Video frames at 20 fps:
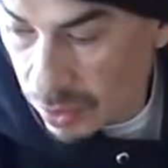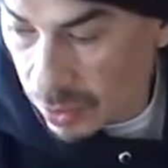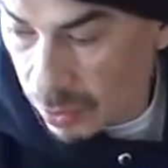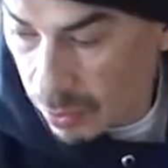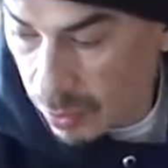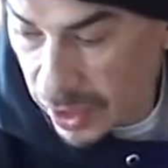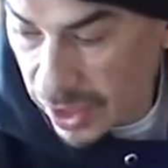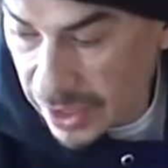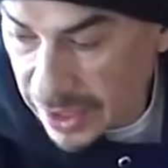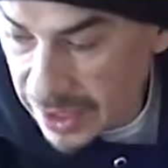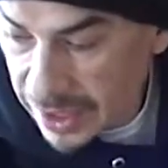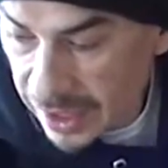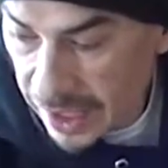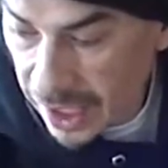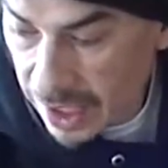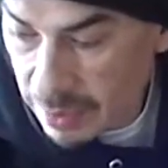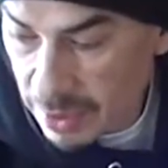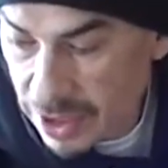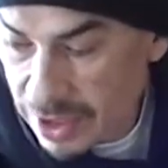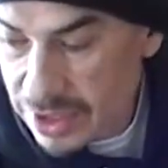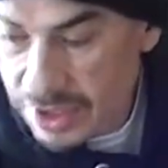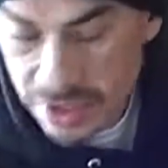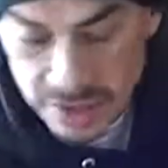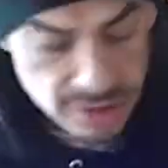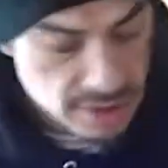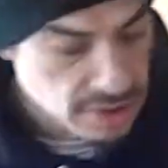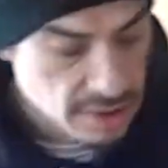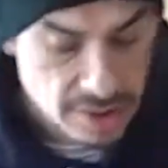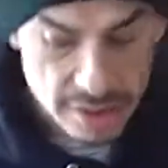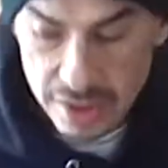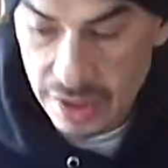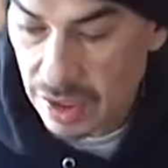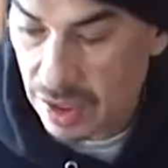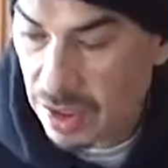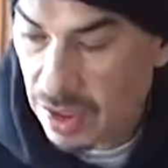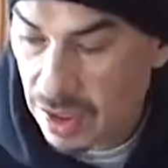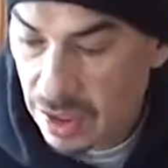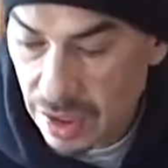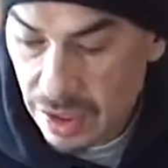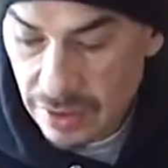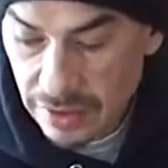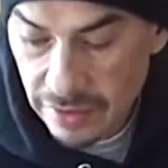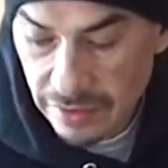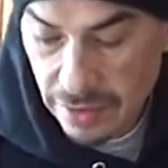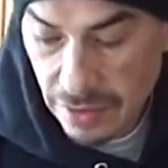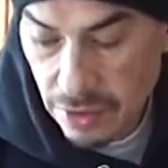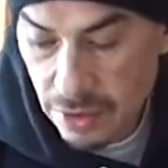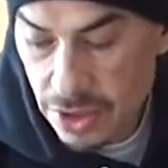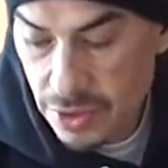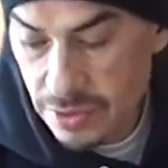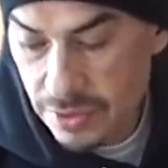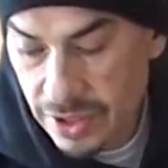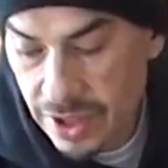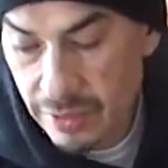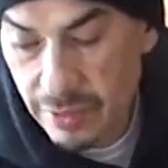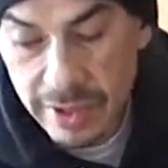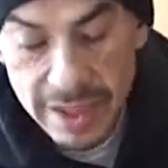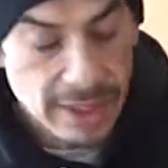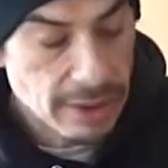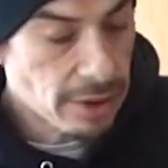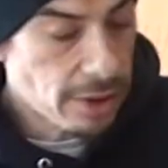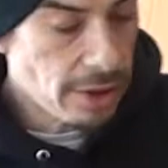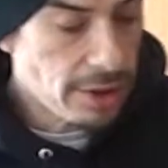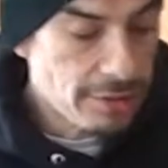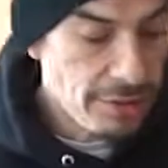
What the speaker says: red cabbage. Of course, we learned